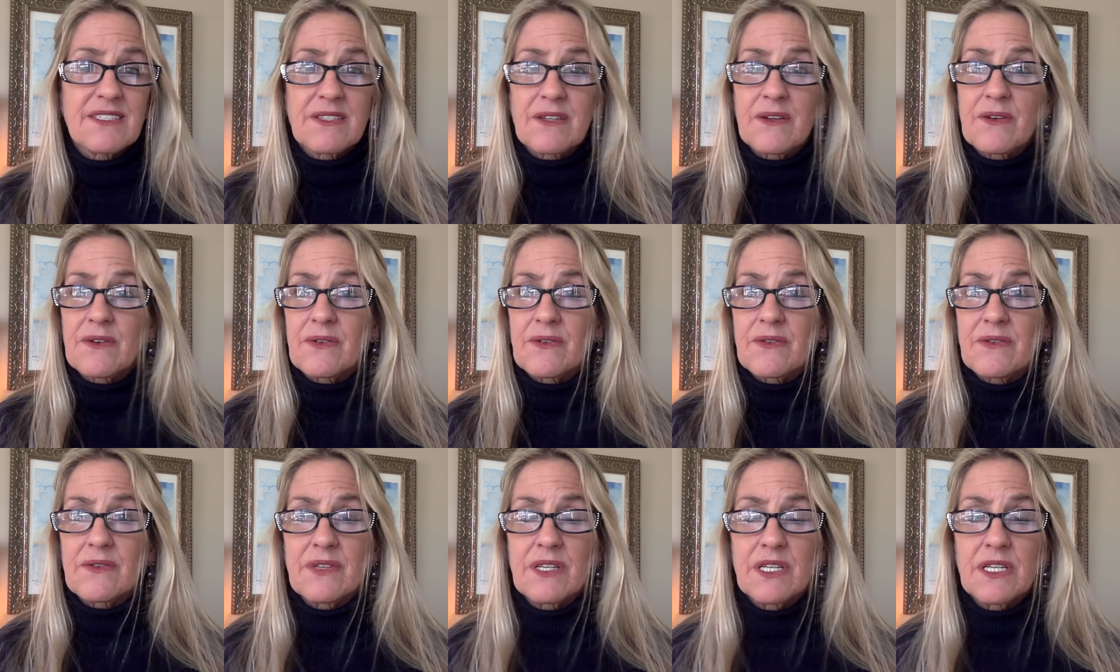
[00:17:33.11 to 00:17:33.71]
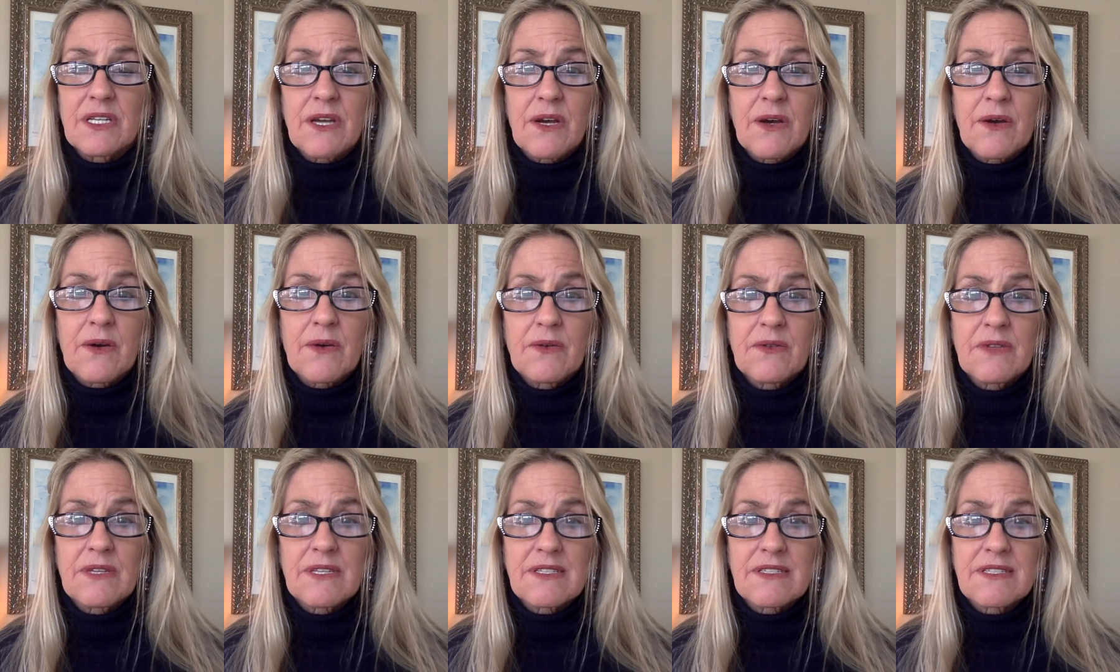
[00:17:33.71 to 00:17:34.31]
So, you know,
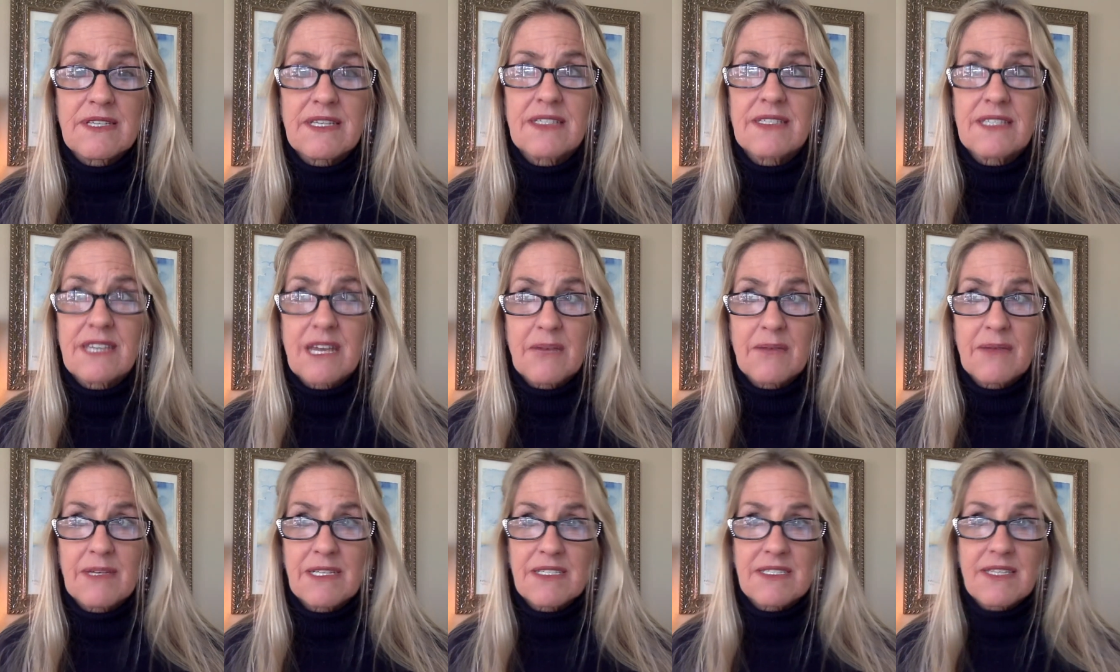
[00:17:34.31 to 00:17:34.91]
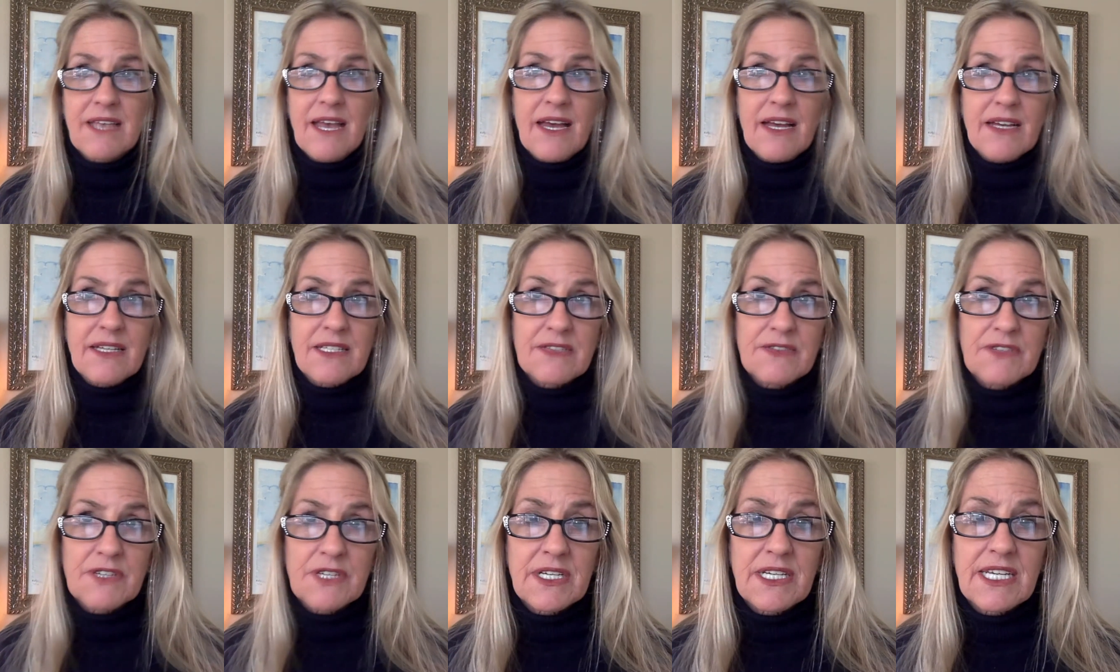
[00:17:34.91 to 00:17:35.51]
this anti-Messiah is
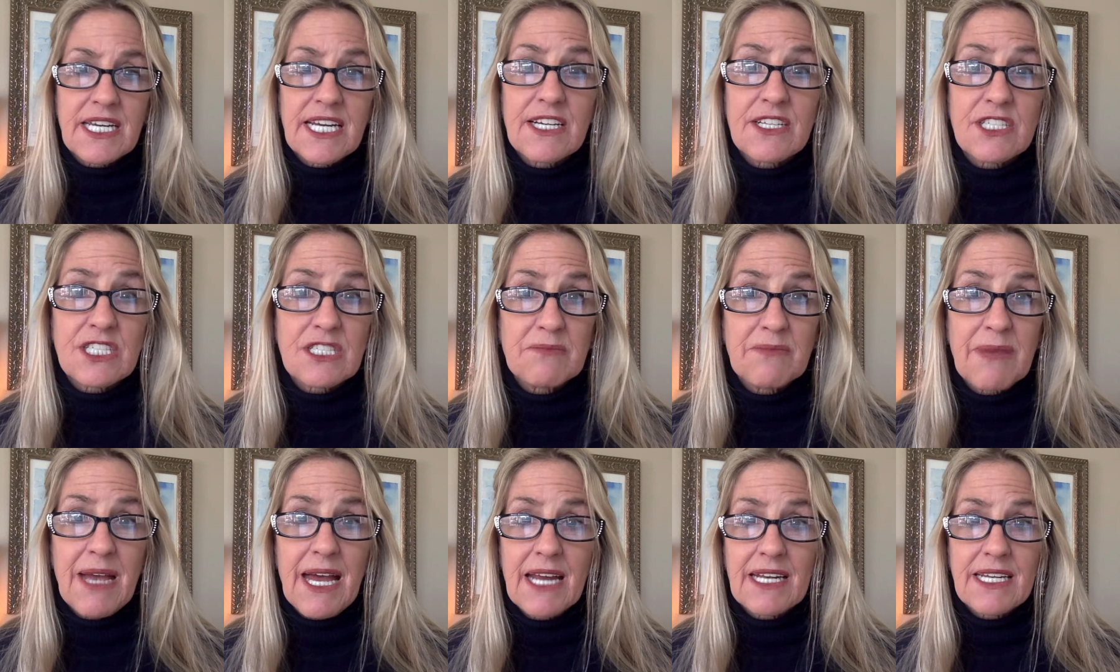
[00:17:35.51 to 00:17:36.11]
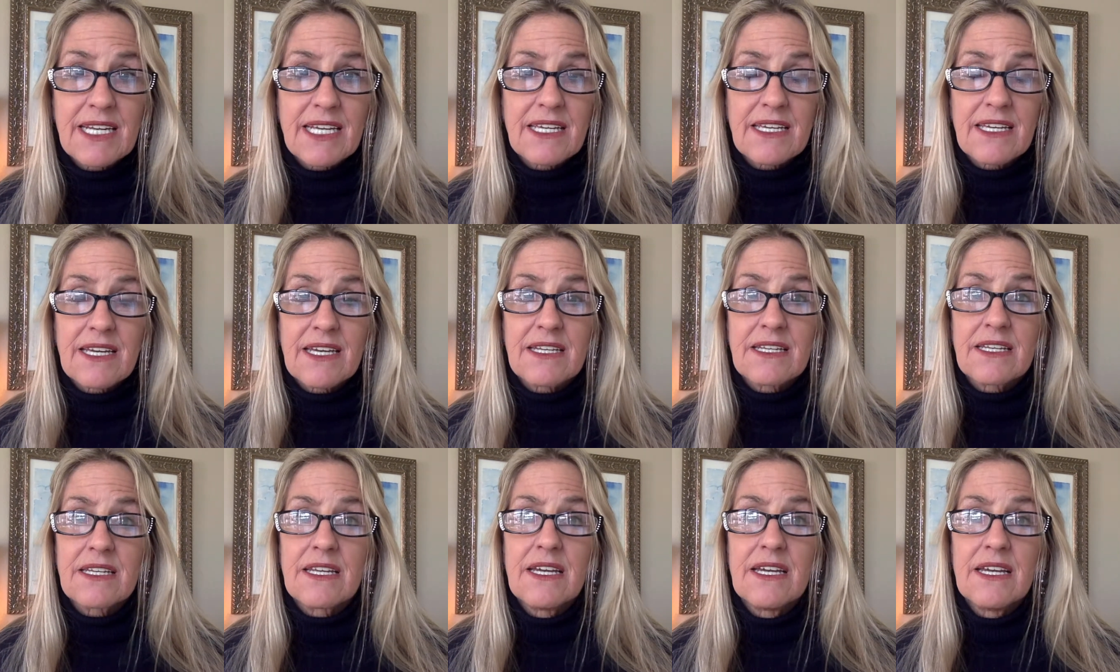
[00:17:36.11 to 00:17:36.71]
very charismatic
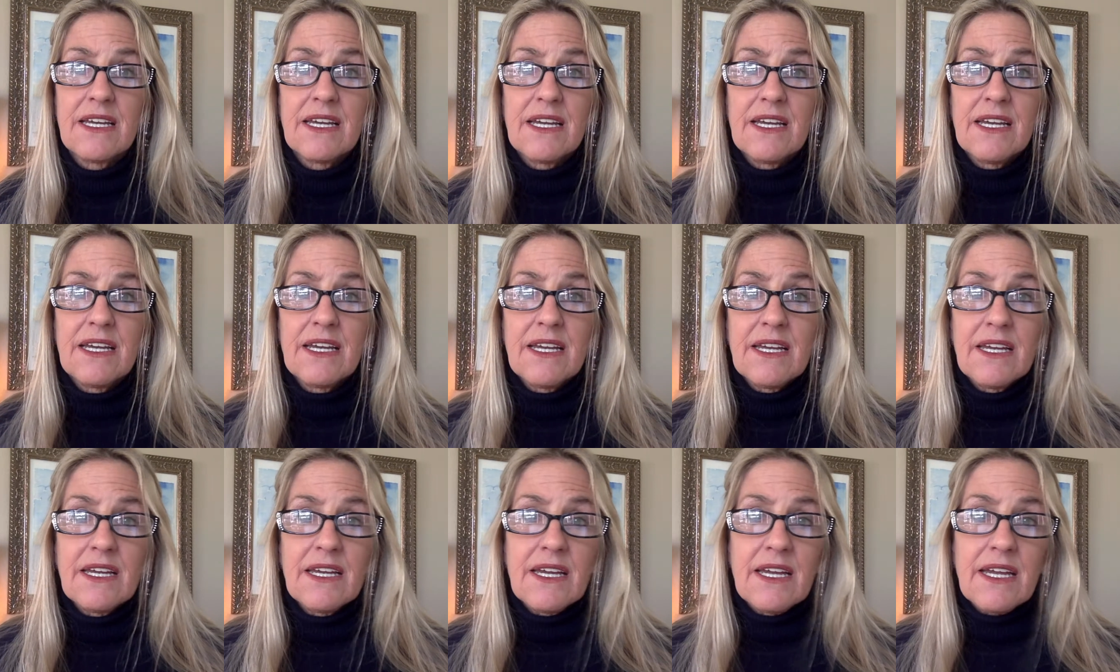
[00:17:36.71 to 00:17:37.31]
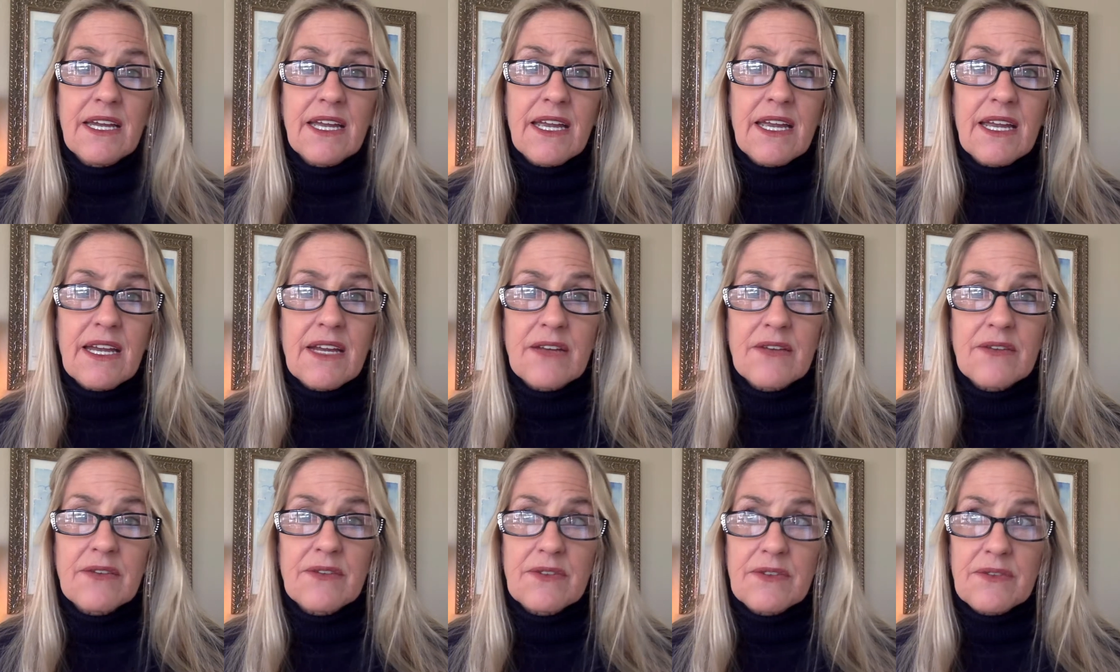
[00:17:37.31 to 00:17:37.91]

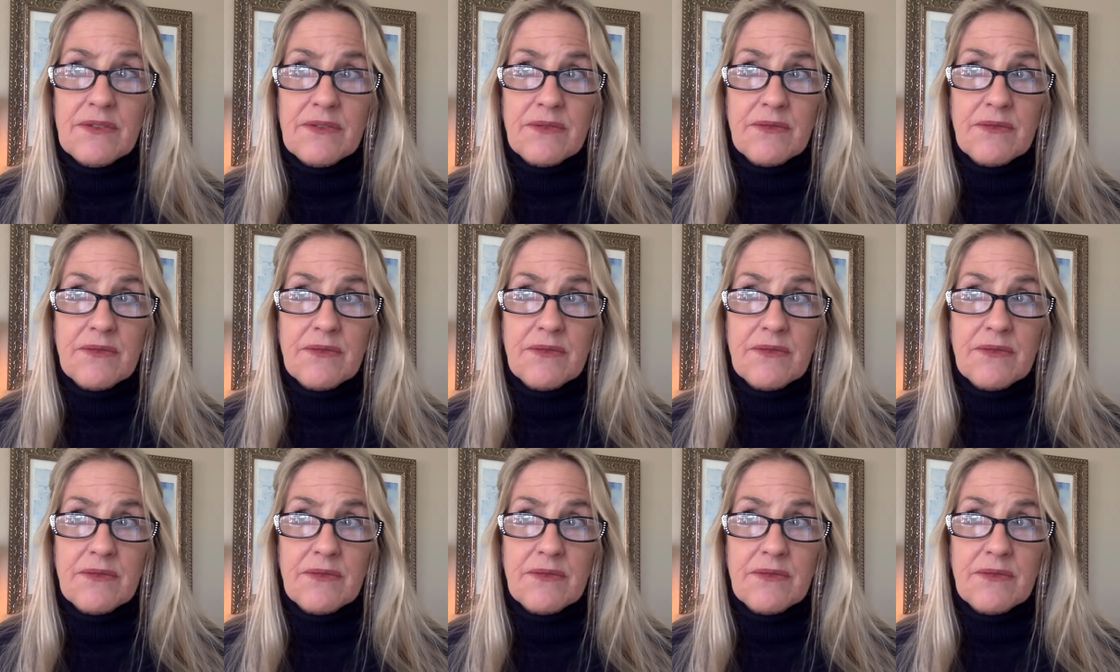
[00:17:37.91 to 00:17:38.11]
and